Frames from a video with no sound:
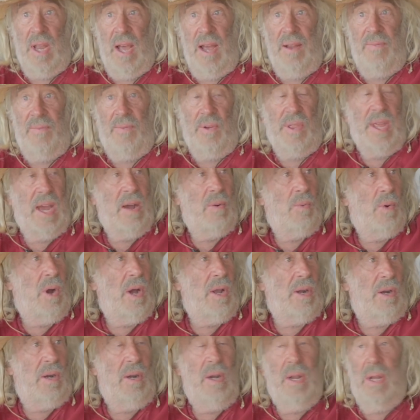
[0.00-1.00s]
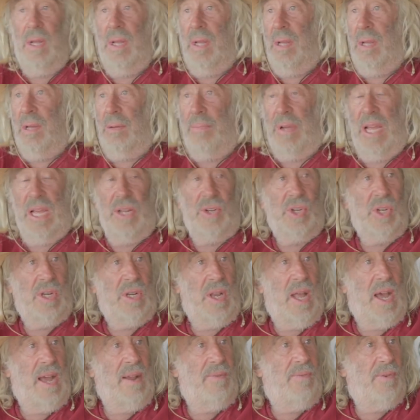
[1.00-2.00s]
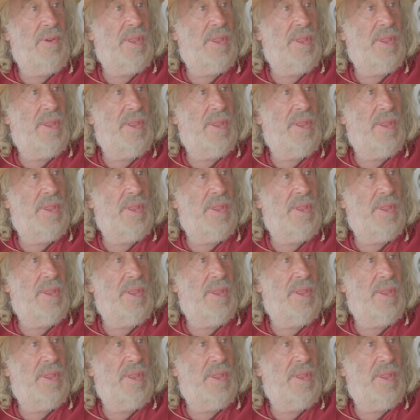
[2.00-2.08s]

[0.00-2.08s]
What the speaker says: life without water. Imagine life